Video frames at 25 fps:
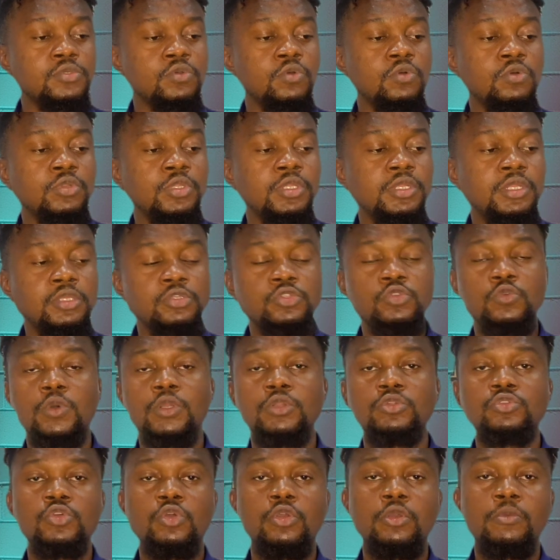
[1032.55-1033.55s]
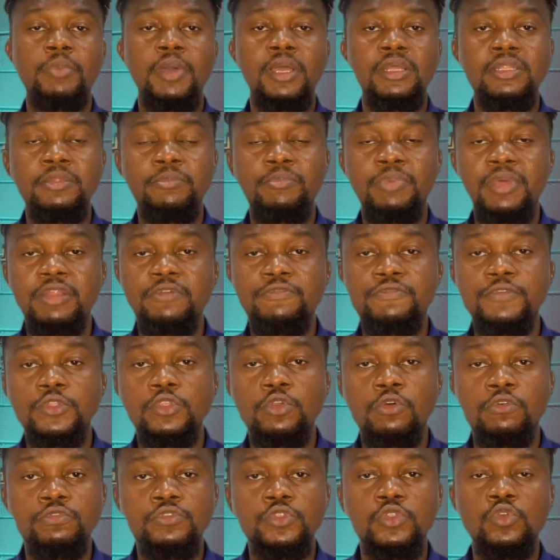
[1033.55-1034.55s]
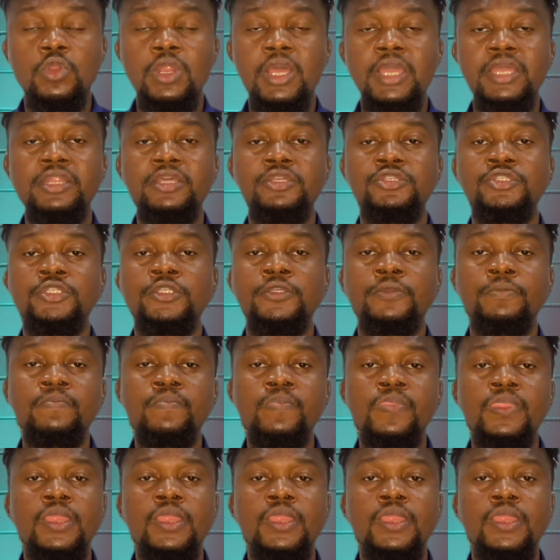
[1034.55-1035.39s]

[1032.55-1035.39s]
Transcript: So the next we want to talk about the benefit of solar energy.